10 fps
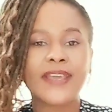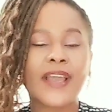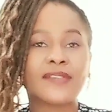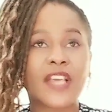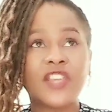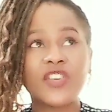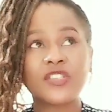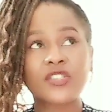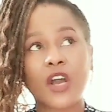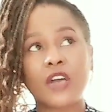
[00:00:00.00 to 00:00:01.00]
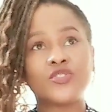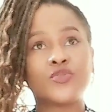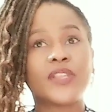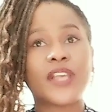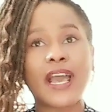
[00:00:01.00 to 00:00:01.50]
Yes, in this
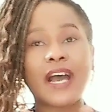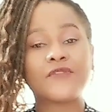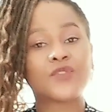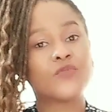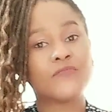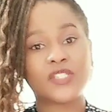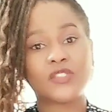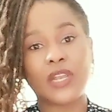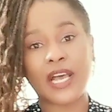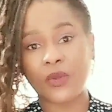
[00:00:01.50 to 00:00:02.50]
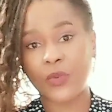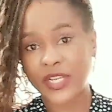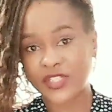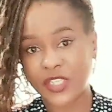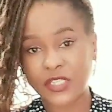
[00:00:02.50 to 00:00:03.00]
country, they have 2 major
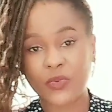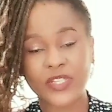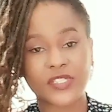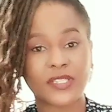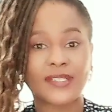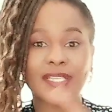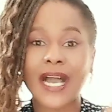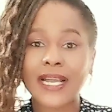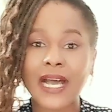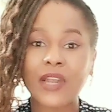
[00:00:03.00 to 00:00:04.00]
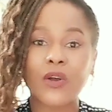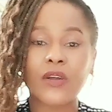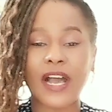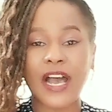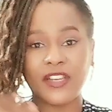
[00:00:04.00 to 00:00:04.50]
languages, which is
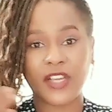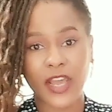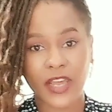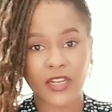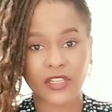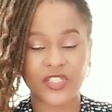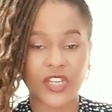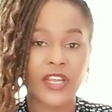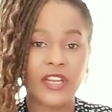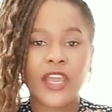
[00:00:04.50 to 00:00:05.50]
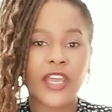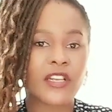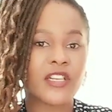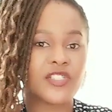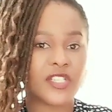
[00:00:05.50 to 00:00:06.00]
Tagalog and English.
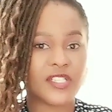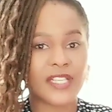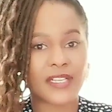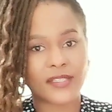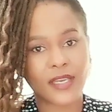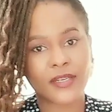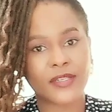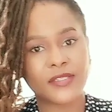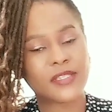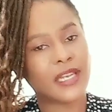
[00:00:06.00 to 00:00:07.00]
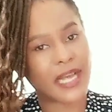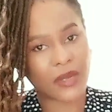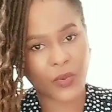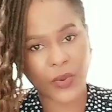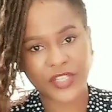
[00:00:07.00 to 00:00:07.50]
English is their second
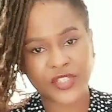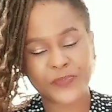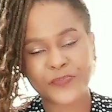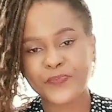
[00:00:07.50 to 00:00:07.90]
language.